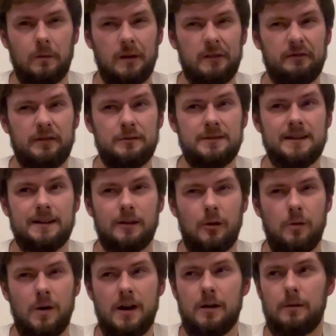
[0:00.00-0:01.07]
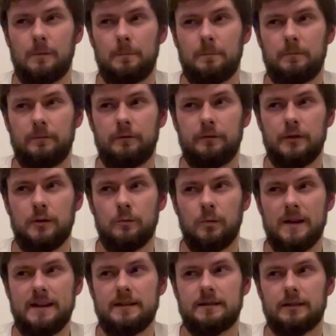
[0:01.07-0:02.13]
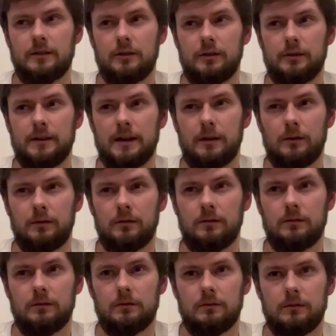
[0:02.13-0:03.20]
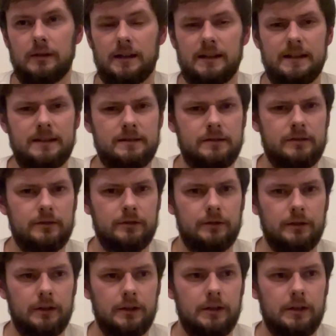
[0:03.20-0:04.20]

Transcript: it feels like quite a few weeks ago now, at least two.